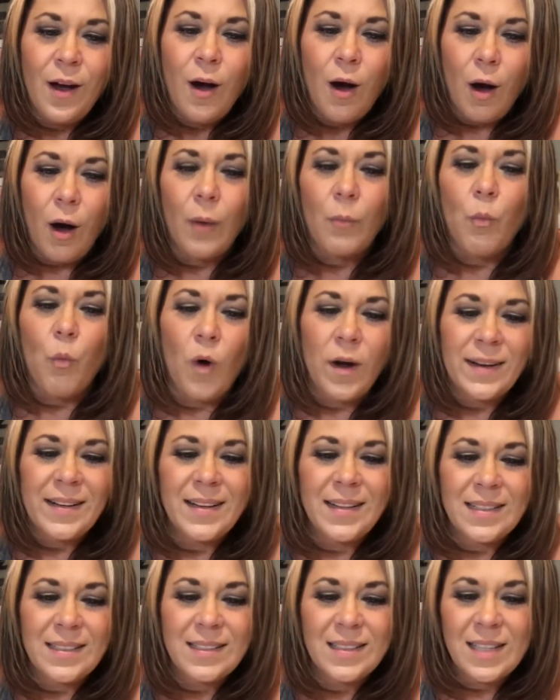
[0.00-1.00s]
on what it
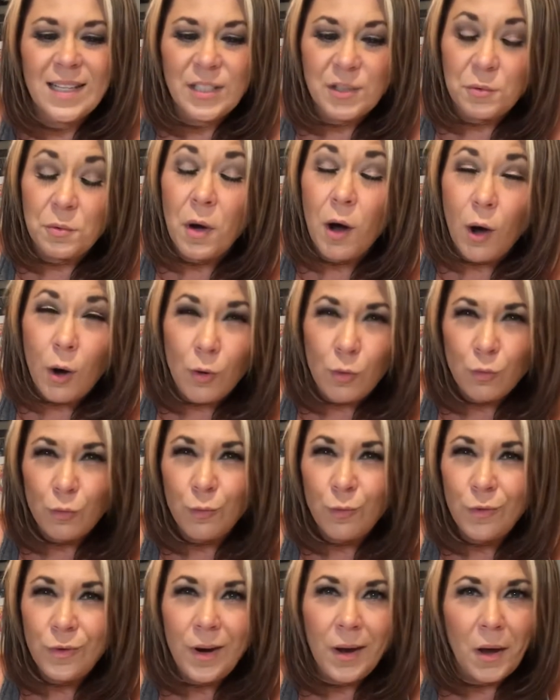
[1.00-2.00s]
is that you
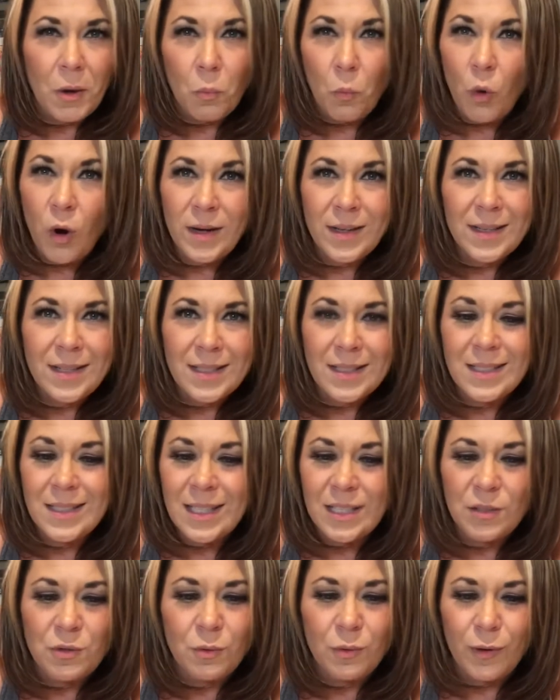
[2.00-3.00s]
own and what it is
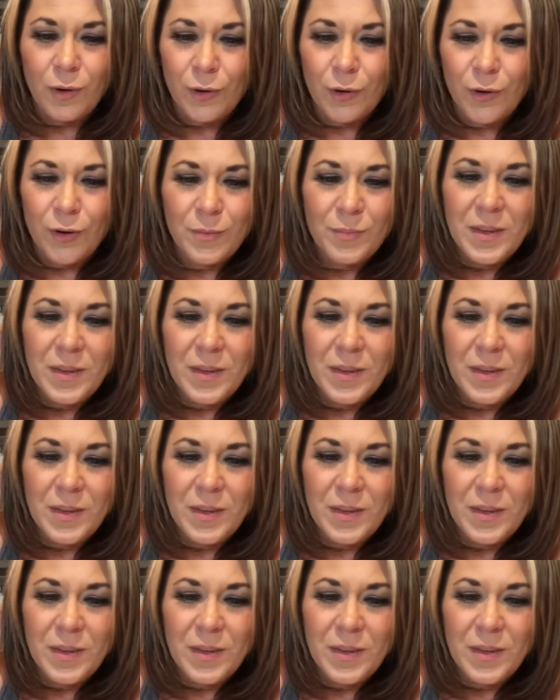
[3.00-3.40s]
that you earn?